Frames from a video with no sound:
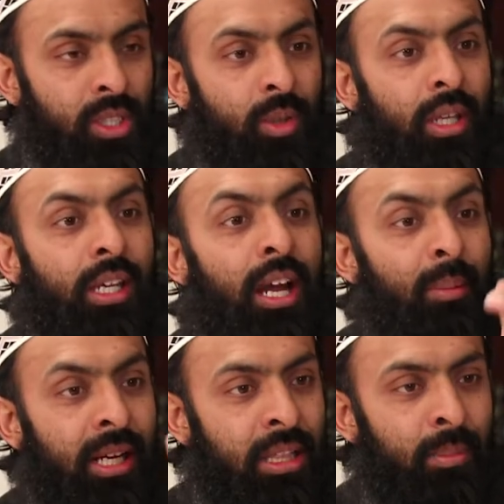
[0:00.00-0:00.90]
So okay. The
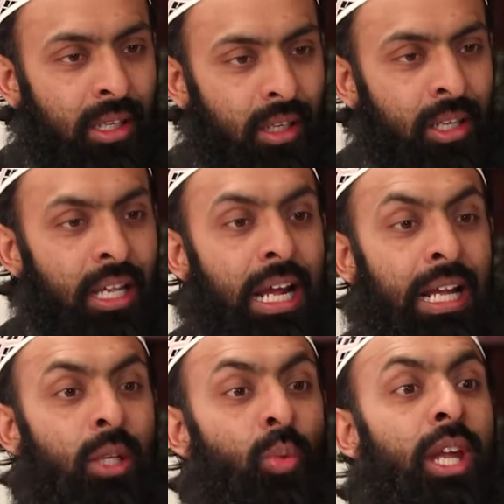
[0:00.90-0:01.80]
Kaaba in the middle,
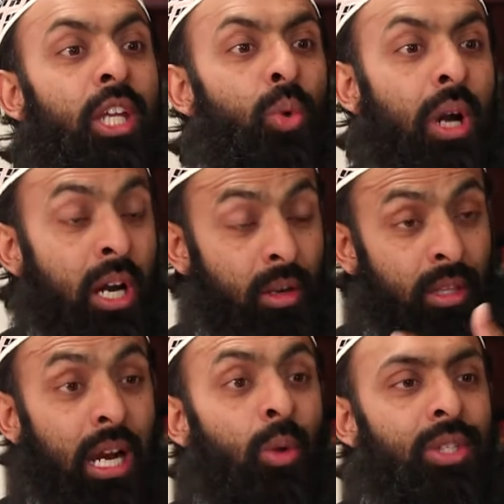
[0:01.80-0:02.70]
and then where you are on
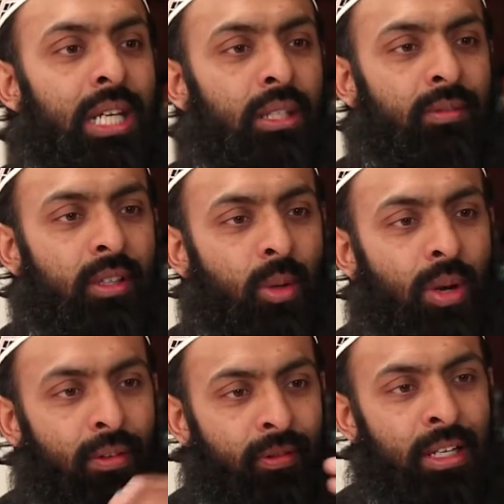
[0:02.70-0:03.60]
the outside of the
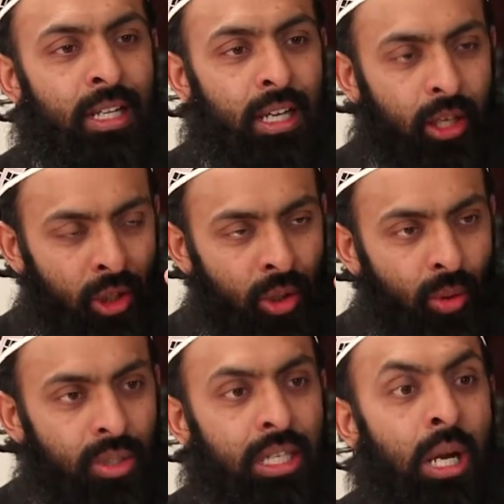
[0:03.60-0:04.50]
Tawaf, you
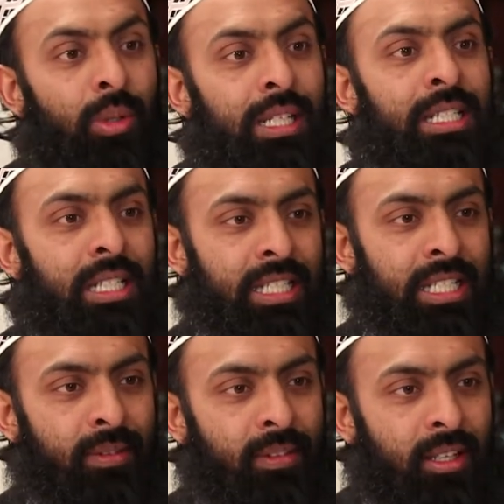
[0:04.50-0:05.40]
know, counting
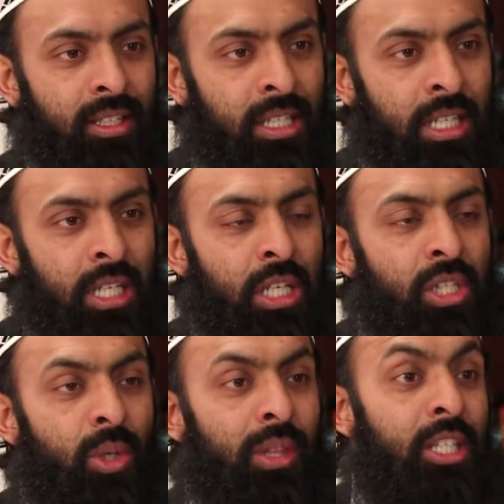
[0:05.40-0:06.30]
successive thirds. Mm.
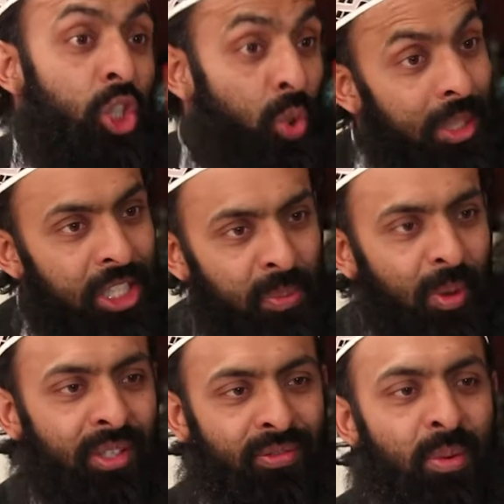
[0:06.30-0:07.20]
So the sweet
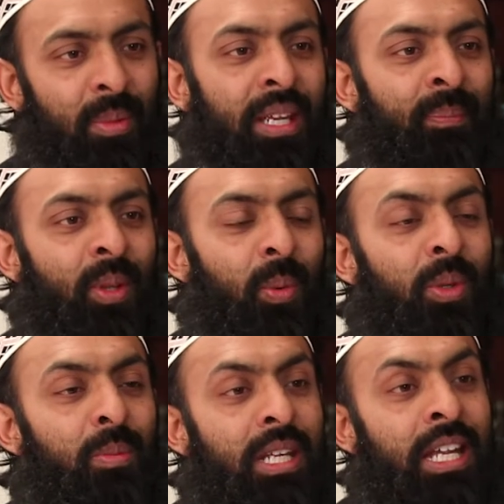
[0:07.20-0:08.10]
spot for me
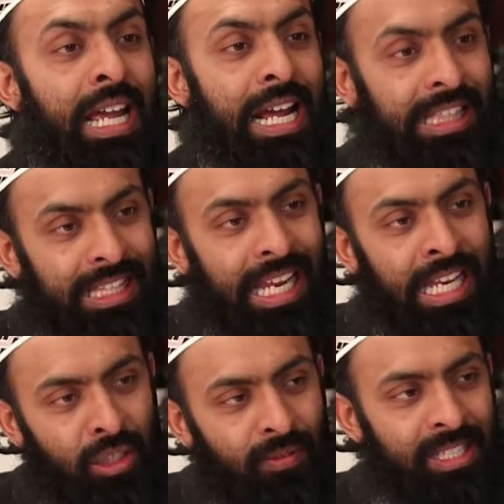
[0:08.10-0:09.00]
would be at the
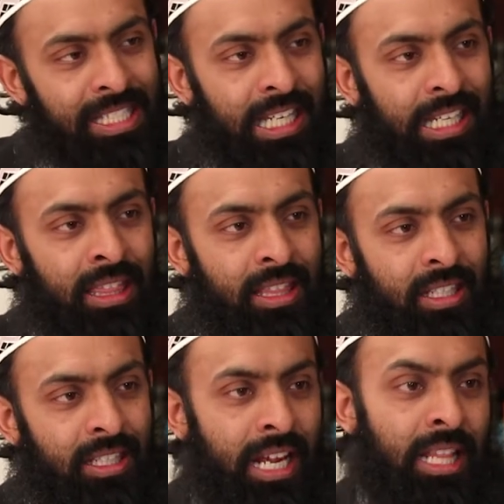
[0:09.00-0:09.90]
end of the second
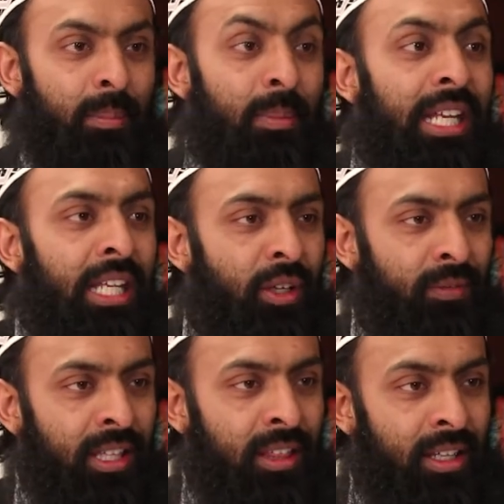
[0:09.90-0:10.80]
third and the beginning
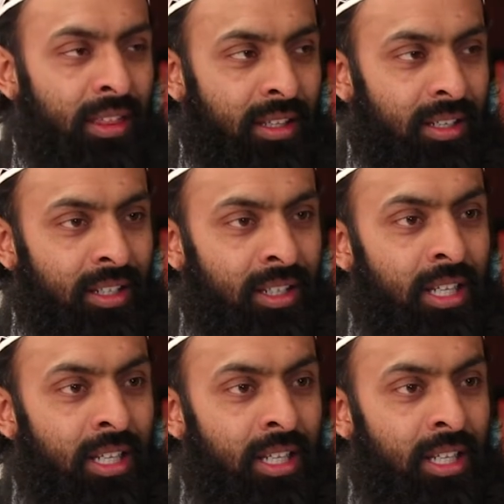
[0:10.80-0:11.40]
of the third third.